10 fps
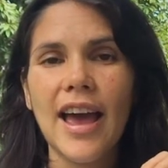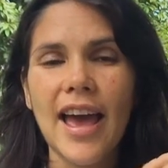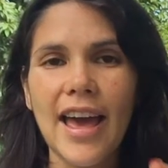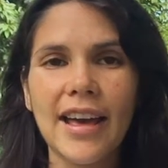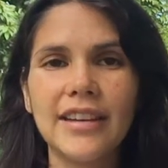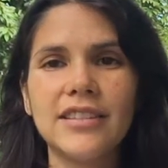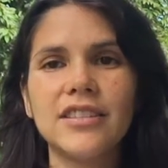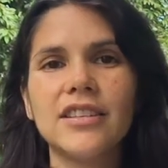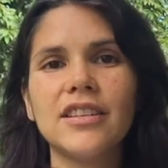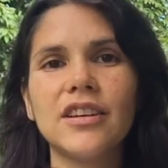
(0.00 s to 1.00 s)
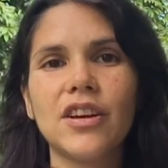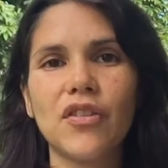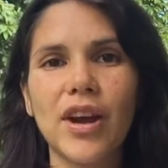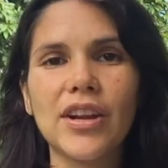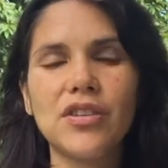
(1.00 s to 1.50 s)
and
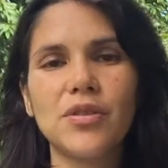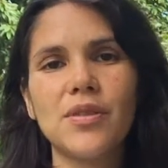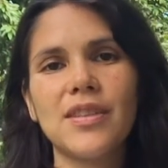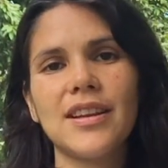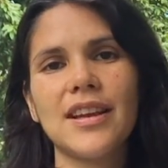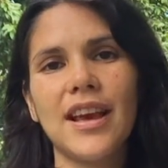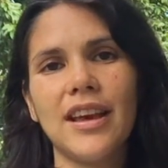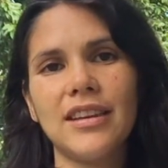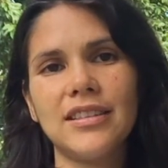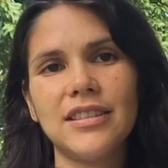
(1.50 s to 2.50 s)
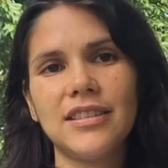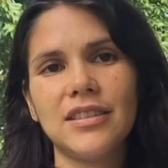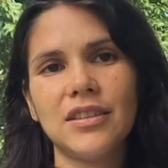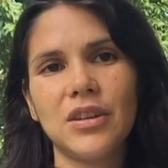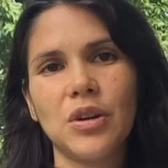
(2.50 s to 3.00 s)
gratitudes in the night,
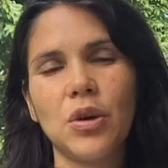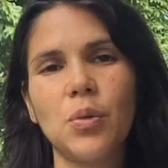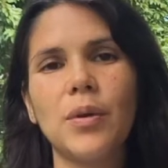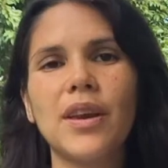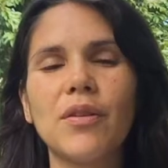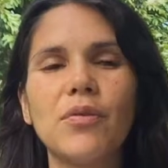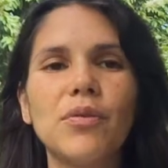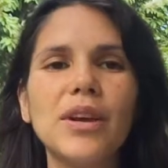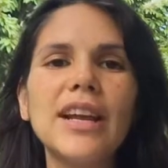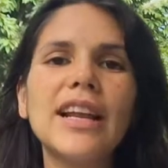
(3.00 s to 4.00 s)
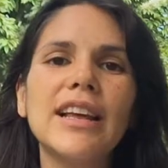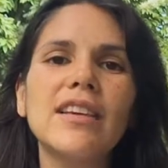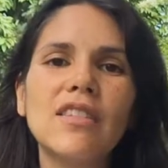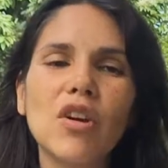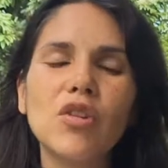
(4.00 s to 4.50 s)
we can really
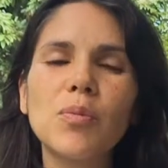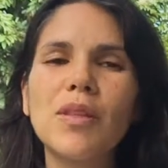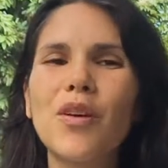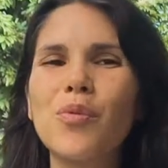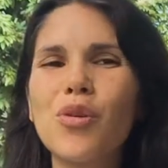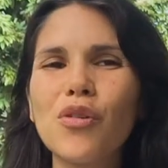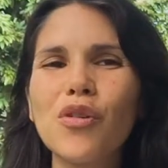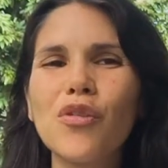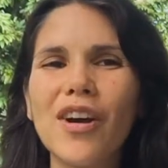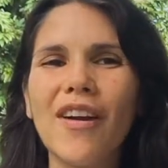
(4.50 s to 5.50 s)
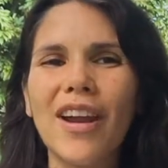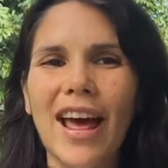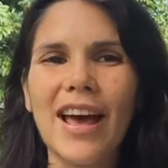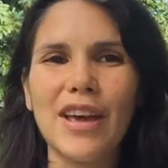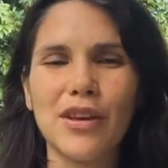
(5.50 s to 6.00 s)
start to be the observer of our
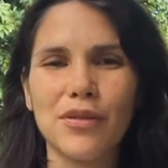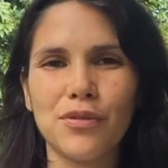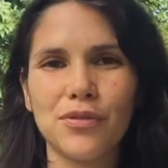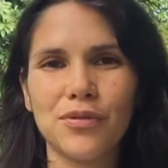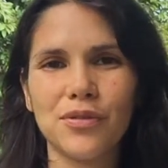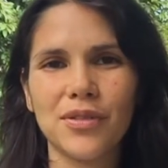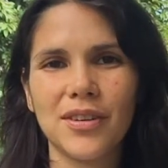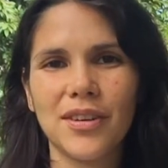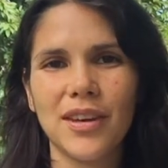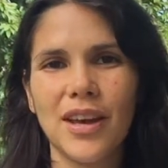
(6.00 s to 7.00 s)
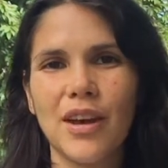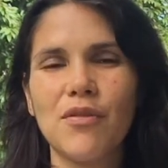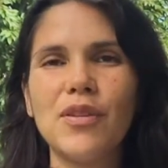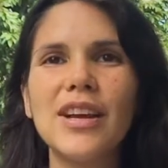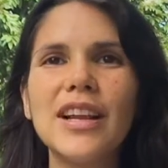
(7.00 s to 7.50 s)
life and
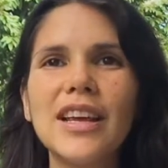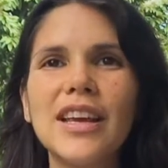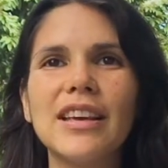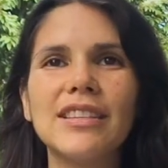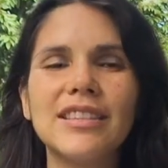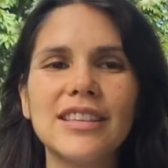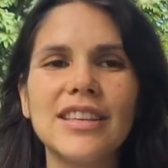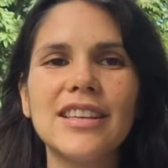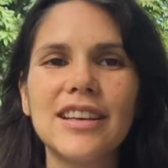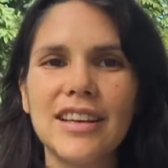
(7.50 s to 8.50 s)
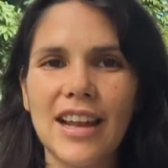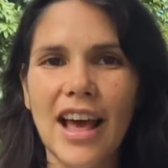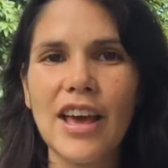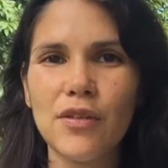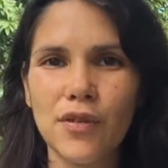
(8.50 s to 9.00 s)
really see
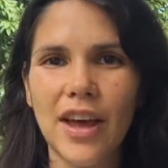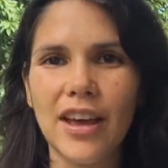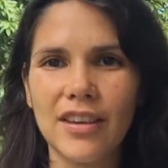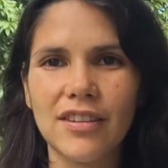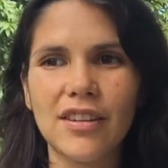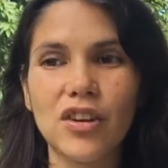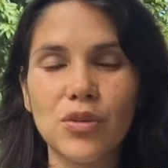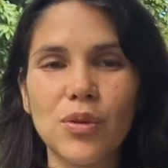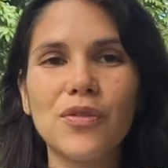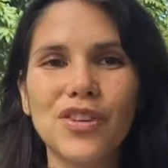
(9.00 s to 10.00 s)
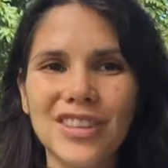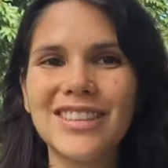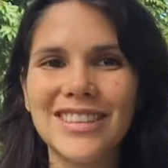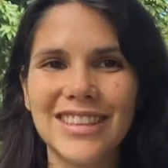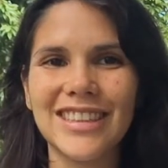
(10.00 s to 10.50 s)
life as a
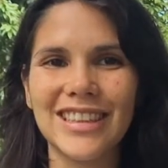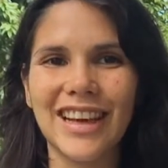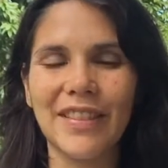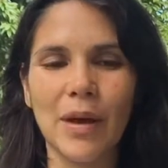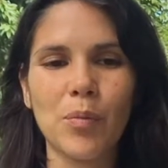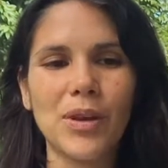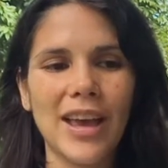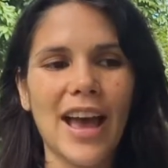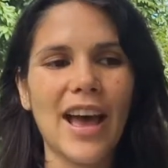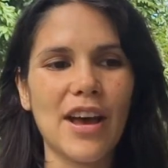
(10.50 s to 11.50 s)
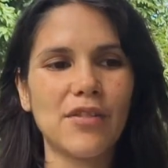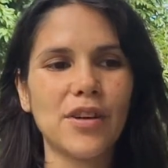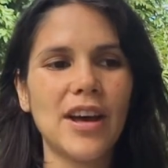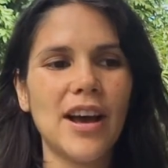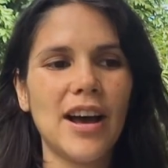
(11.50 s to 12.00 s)
university, and that we have
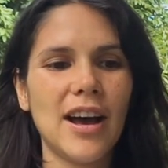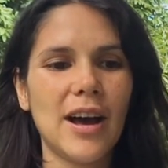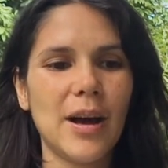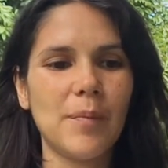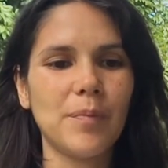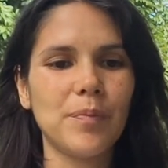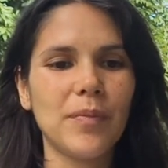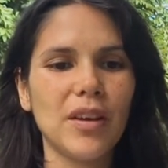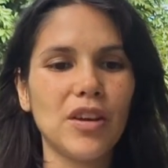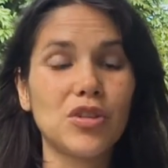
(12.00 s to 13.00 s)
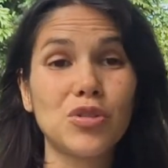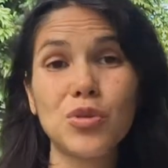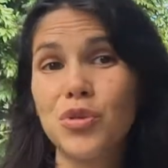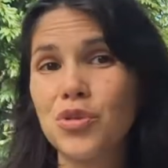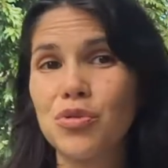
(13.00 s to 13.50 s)
a
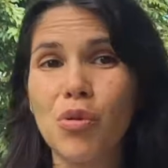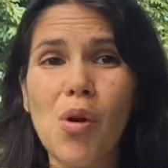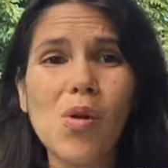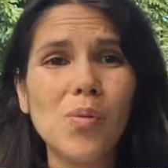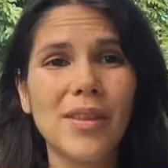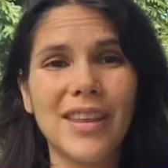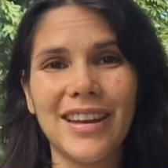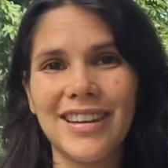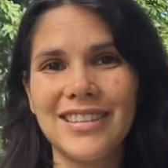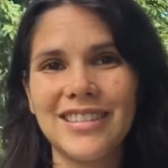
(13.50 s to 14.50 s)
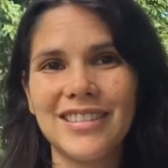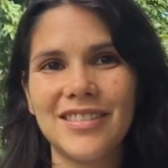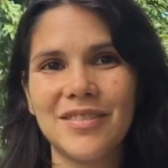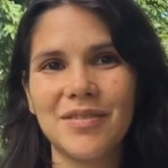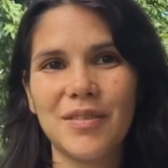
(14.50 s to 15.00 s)
student role within it,
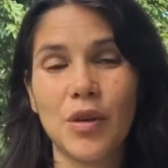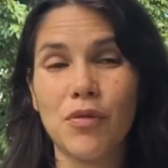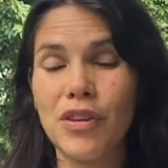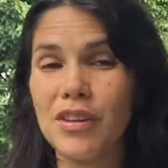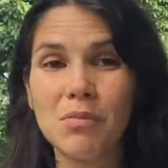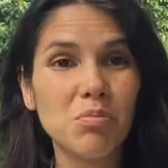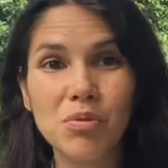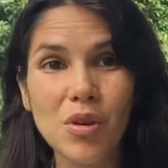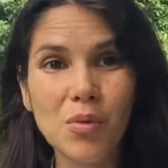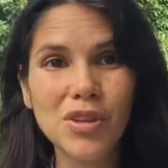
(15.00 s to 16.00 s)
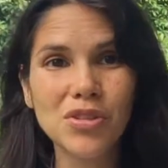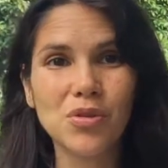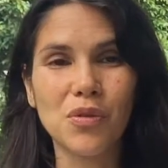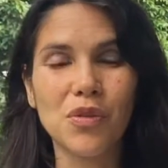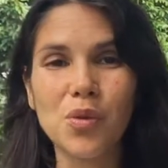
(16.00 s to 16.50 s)
if we so wish
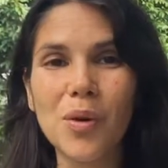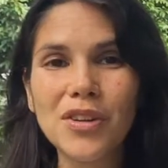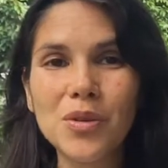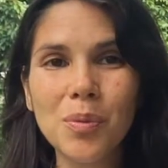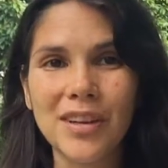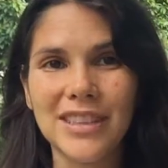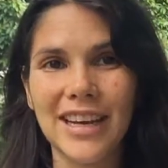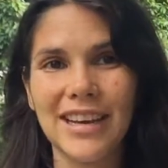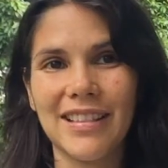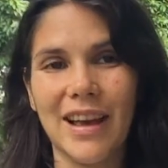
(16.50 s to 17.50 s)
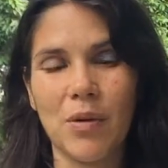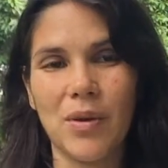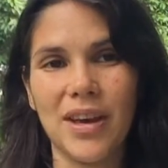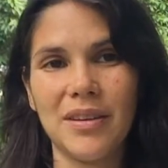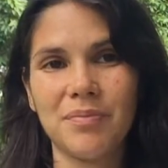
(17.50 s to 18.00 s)
to, if you want to partake in that
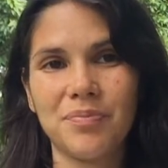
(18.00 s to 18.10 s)
way.